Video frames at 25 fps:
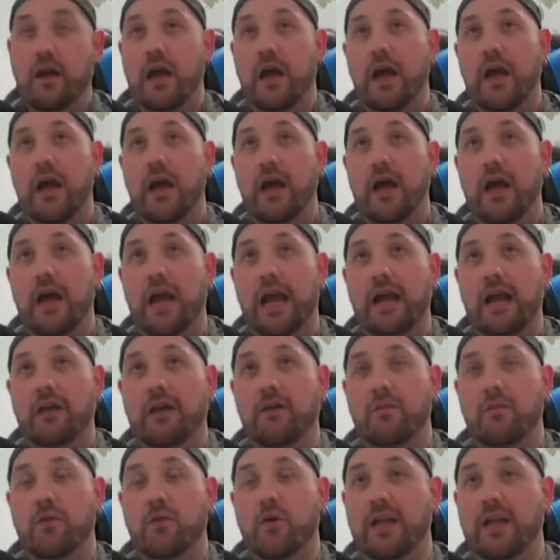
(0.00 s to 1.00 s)
Uh,
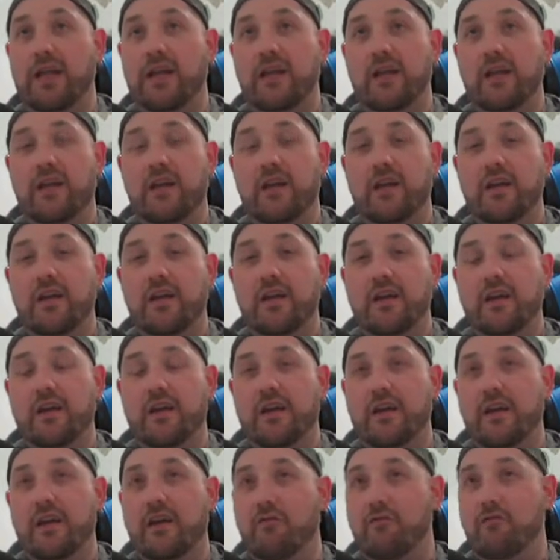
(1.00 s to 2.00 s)
Hagra Mauling,
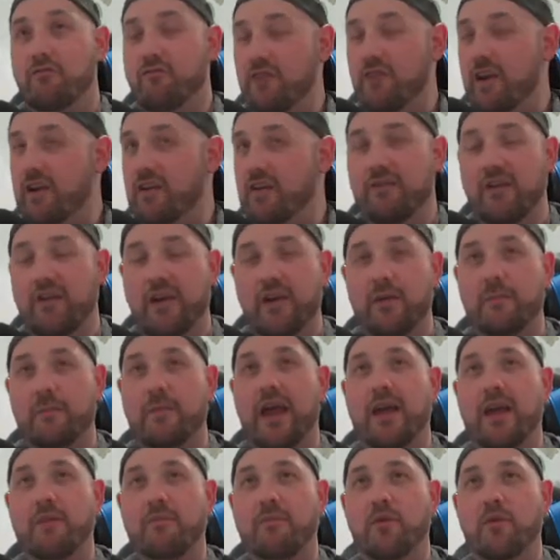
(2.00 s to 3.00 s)
uh, very, very
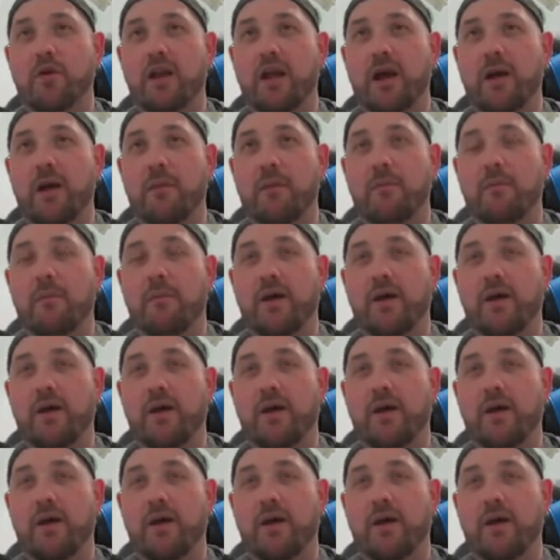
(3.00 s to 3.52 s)
bad murder,